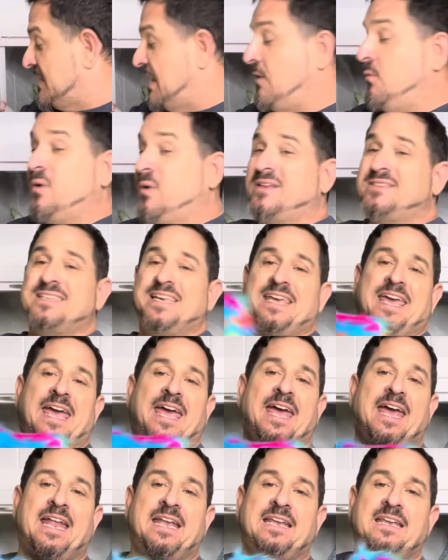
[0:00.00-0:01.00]
Once
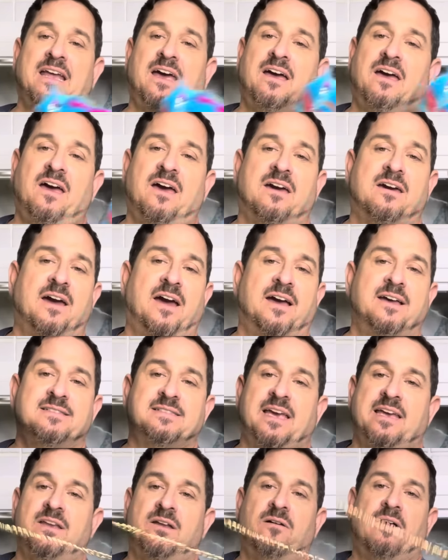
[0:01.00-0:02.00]
again, guys,
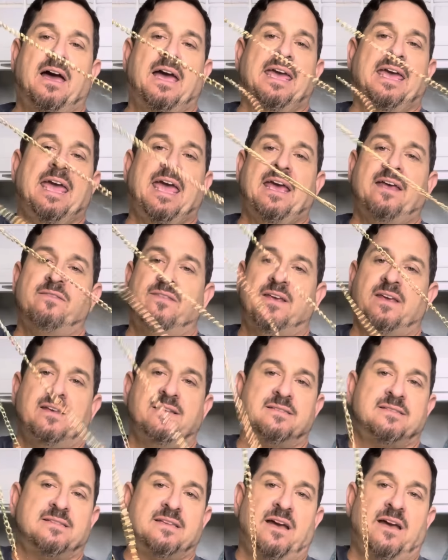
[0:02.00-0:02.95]
I know, I hate these.